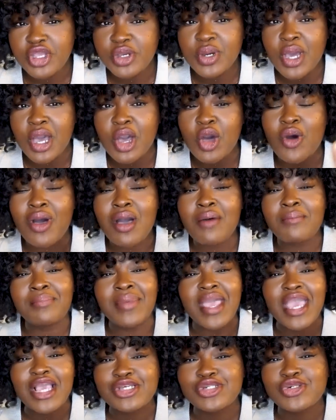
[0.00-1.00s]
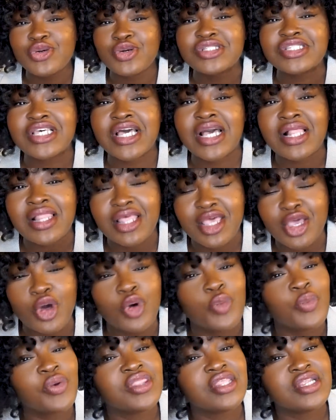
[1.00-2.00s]
you go, make sure to click
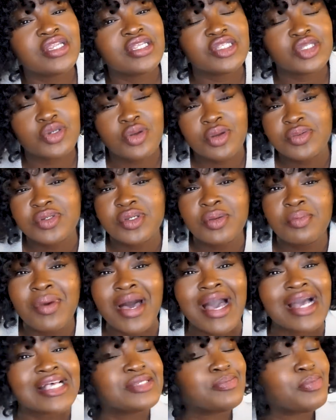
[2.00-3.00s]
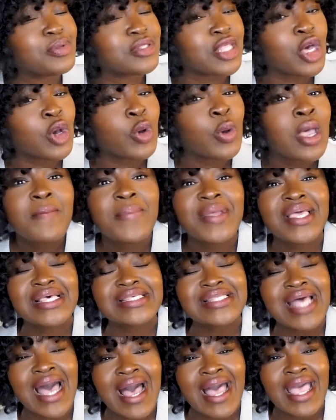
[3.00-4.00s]
open the description box below,
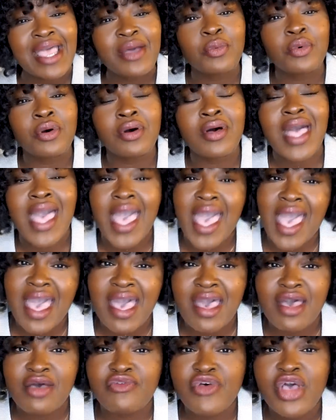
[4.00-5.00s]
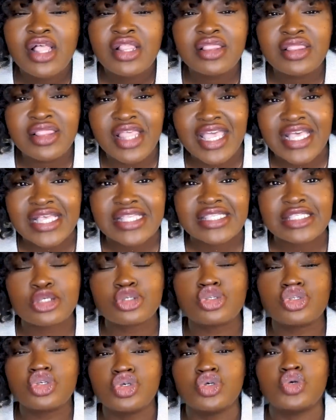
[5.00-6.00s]
because I will have links
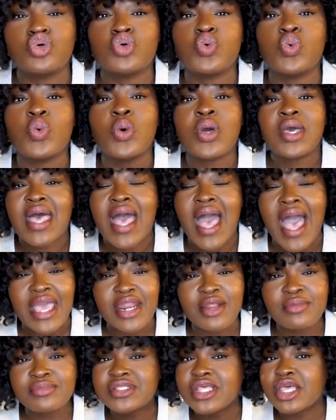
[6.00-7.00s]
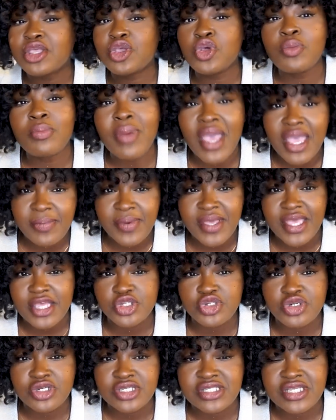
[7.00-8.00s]
to items that you may be
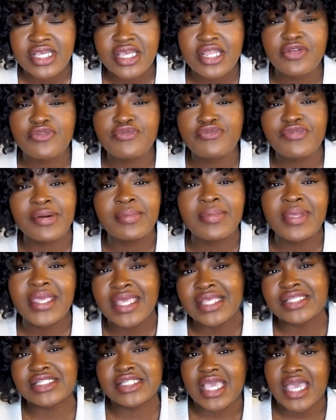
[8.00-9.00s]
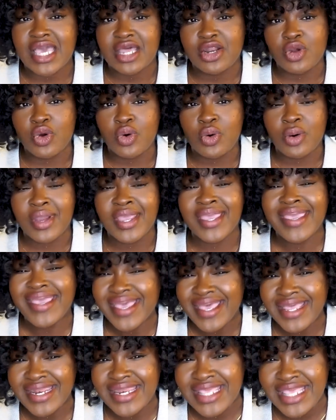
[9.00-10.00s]
interested from each category
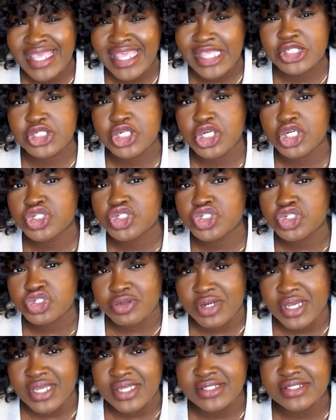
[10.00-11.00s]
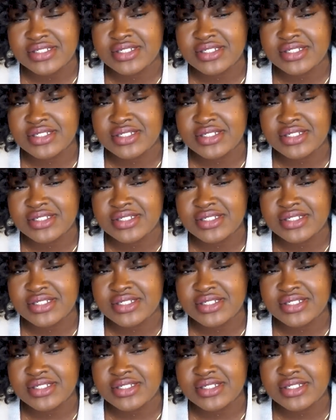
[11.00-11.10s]
and each trend.